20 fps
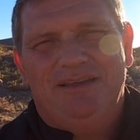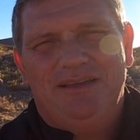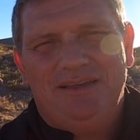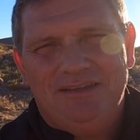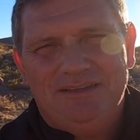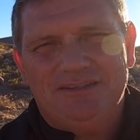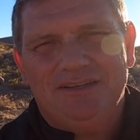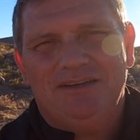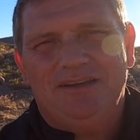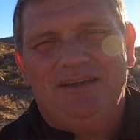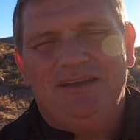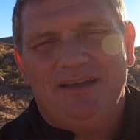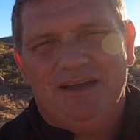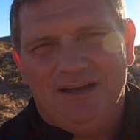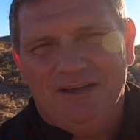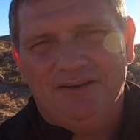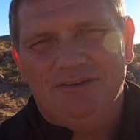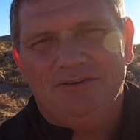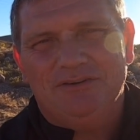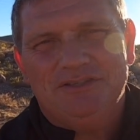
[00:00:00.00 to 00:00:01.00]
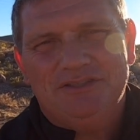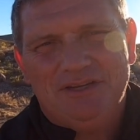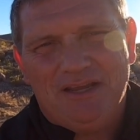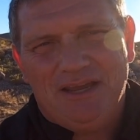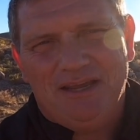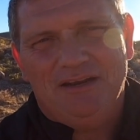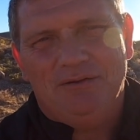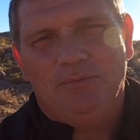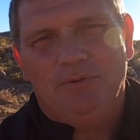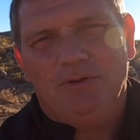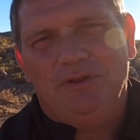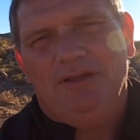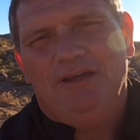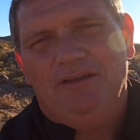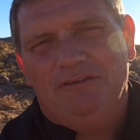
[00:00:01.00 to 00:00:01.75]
easily understandable